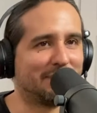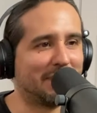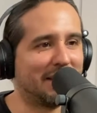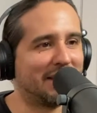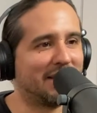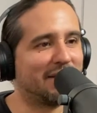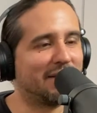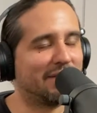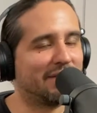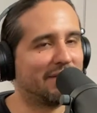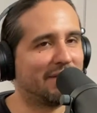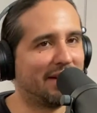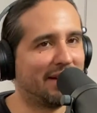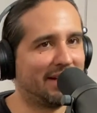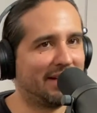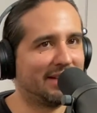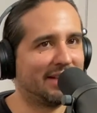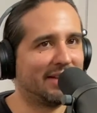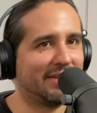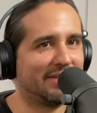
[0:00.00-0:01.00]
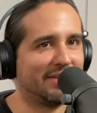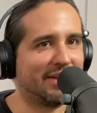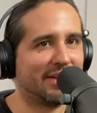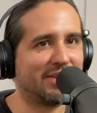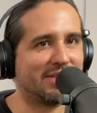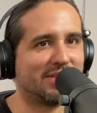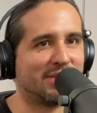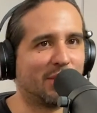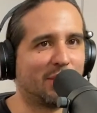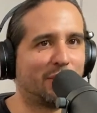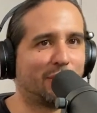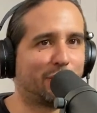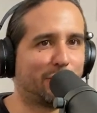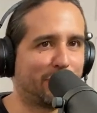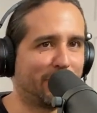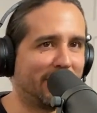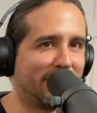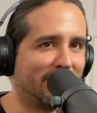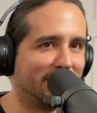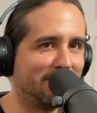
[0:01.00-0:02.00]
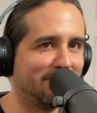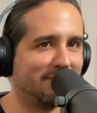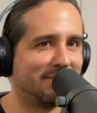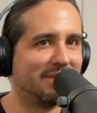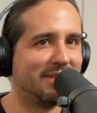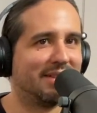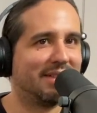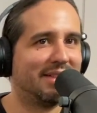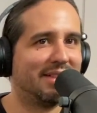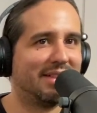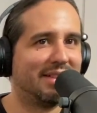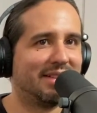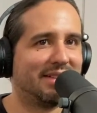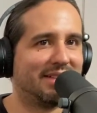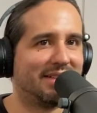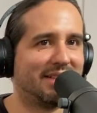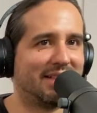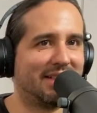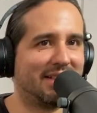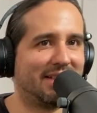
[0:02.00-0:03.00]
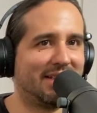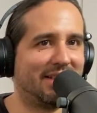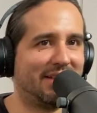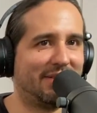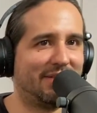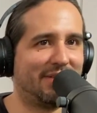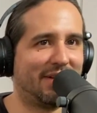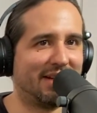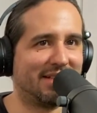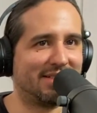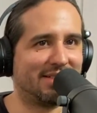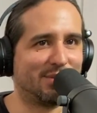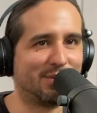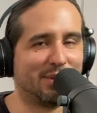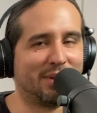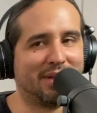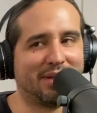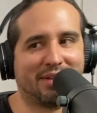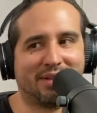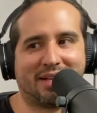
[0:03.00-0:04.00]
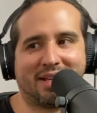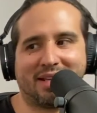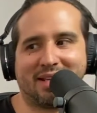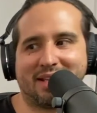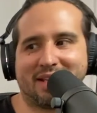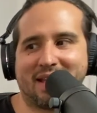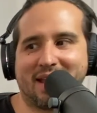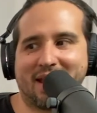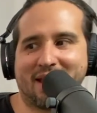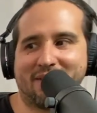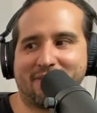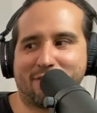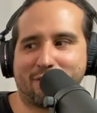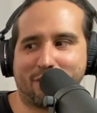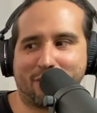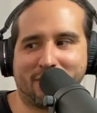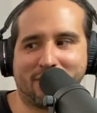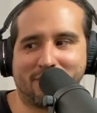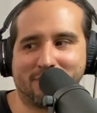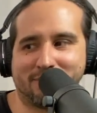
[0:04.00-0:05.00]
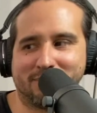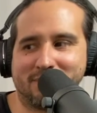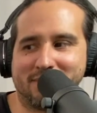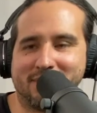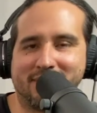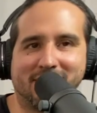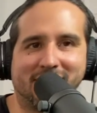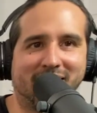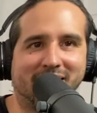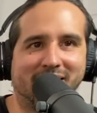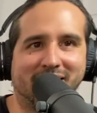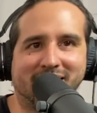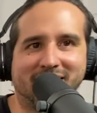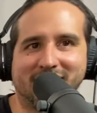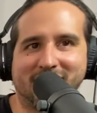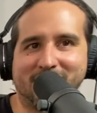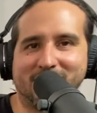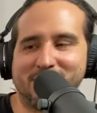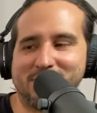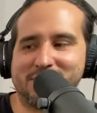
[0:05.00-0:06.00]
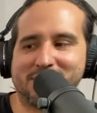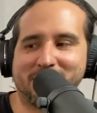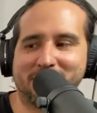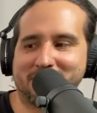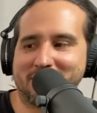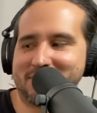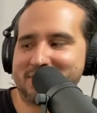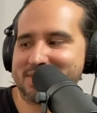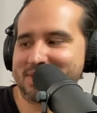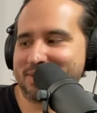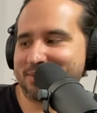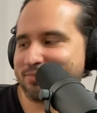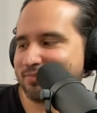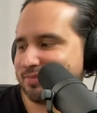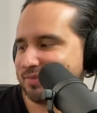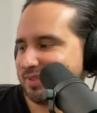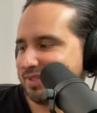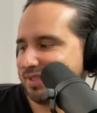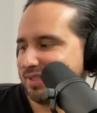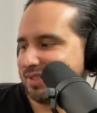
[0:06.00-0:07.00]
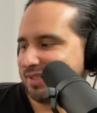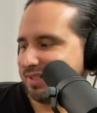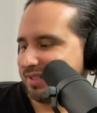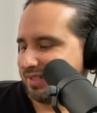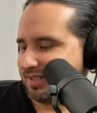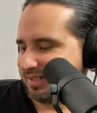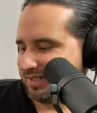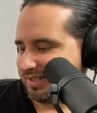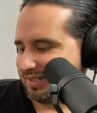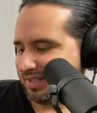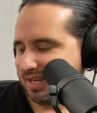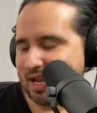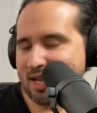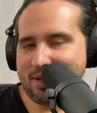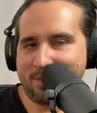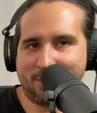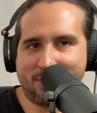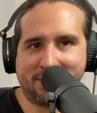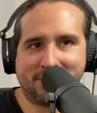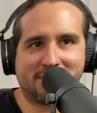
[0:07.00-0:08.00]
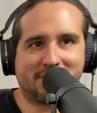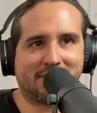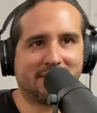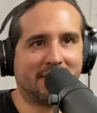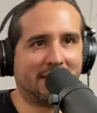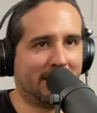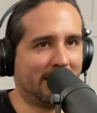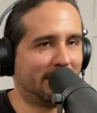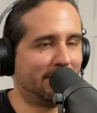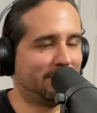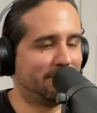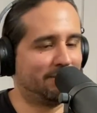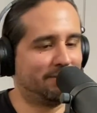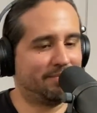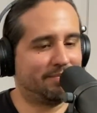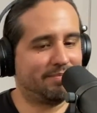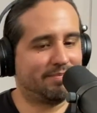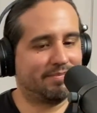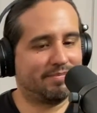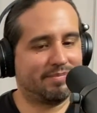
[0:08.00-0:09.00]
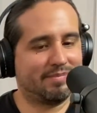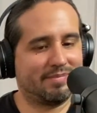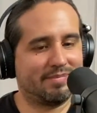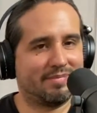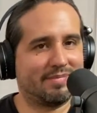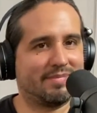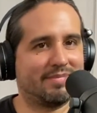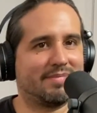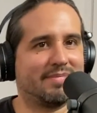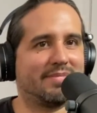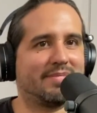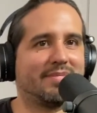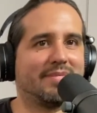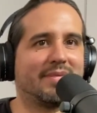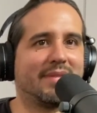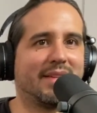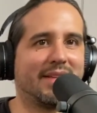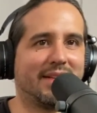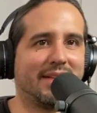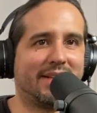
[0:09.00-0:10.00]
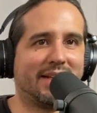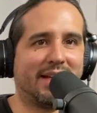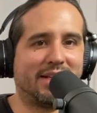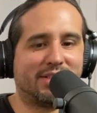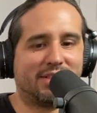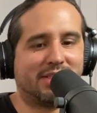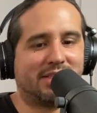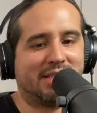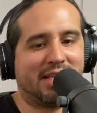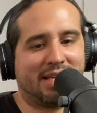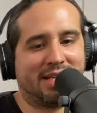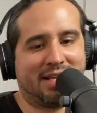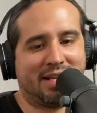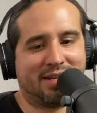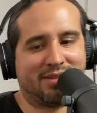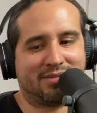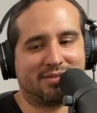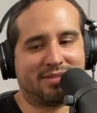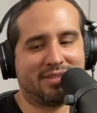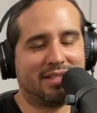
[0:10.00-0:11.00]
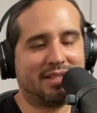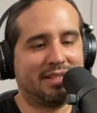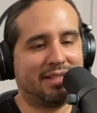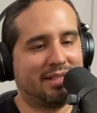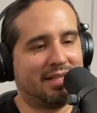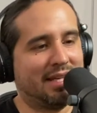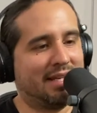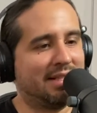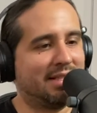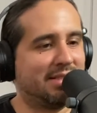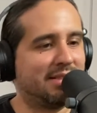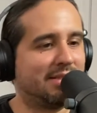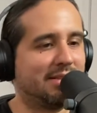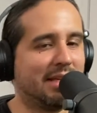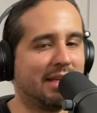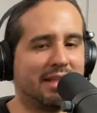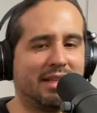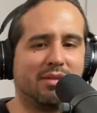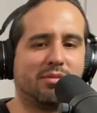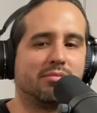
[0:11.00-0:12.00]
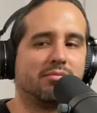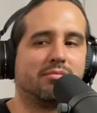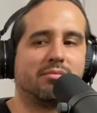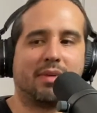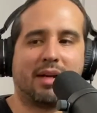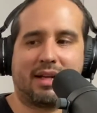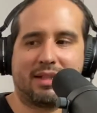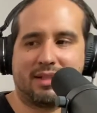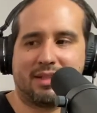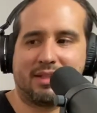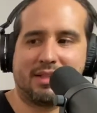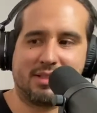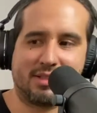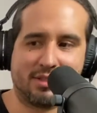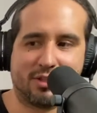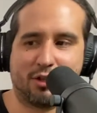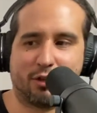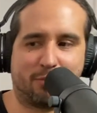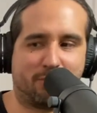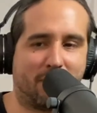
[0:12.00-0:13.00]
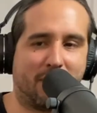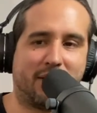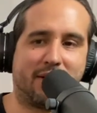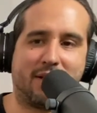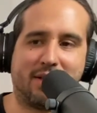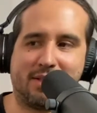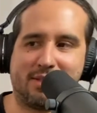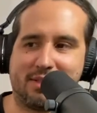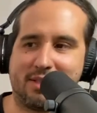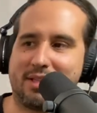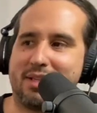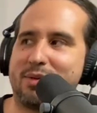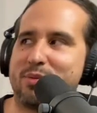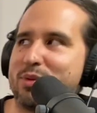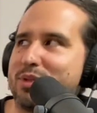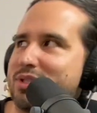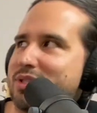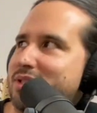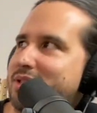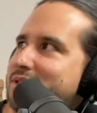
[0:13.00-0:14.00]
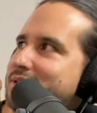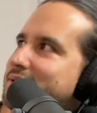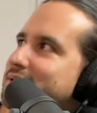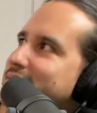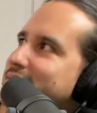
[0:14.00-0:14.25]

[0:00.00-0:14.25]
being confined. If there's no freedom, then he finds it weird that he can't have freedom to do something. So anyways, as she's letting out Linus, I think this is a good podcast. I think we should